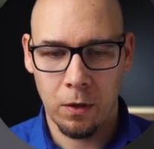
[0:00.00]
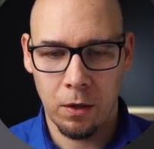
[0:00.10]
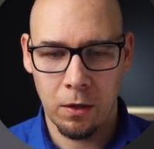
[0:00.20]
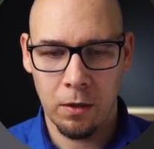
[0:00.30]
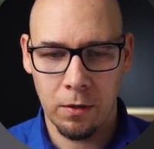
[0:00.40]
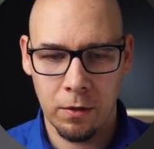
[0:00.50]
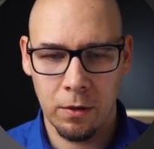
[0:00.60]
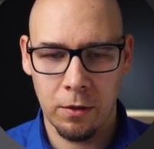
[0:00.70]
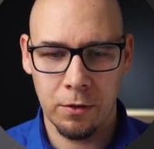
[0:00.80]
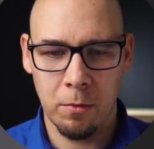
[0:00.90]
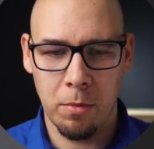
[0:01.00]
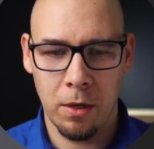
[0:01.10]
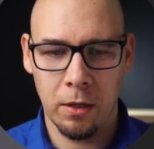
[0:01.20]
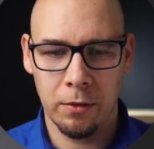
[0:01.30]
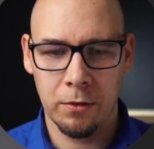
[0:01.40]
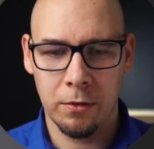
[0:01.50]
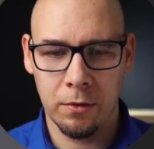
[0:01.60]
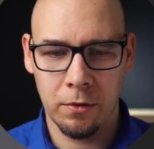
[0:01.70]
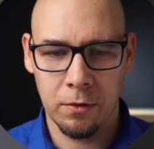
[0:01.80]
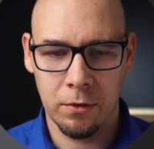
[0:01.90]
Okay, here's the
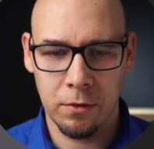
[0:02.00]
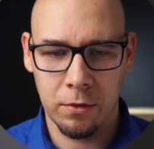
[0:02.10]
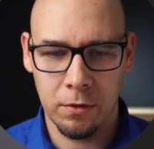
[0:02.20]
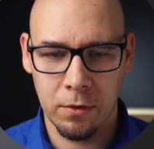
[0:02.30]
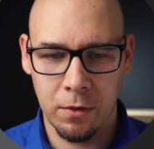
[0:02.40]
bus,